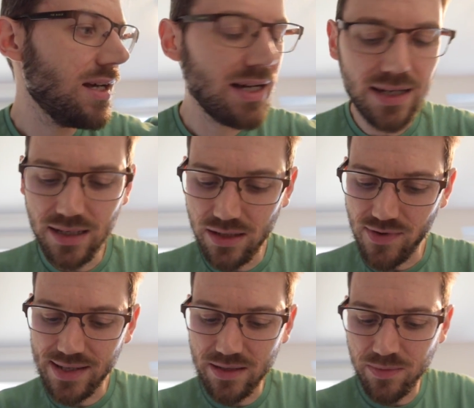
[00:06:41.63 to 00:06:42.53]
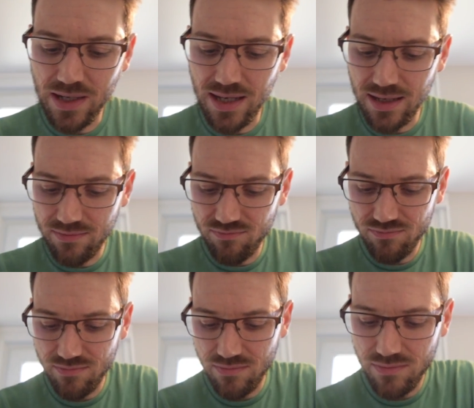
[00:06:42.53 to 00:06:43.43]
Uh, the recipe
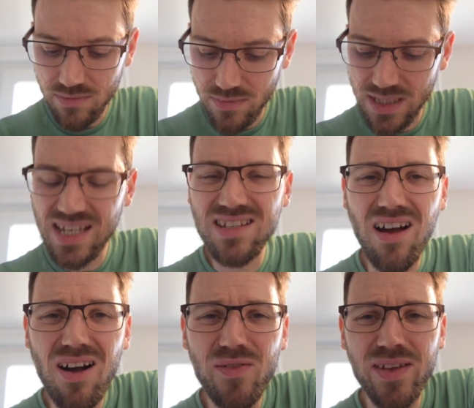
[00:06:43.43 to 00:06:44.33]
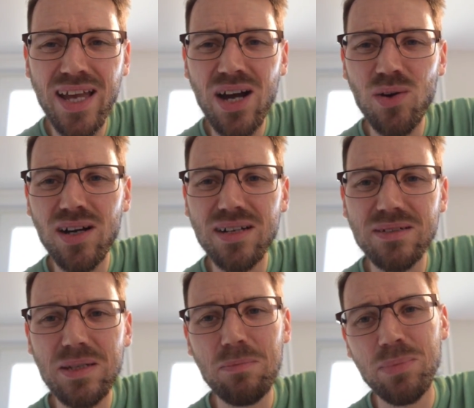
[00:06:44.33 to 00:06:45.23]
says half an hour
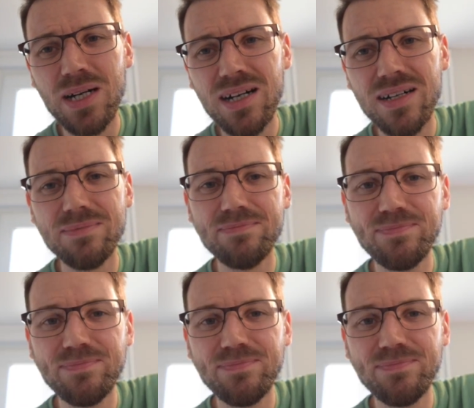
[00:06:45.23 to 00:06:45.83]
but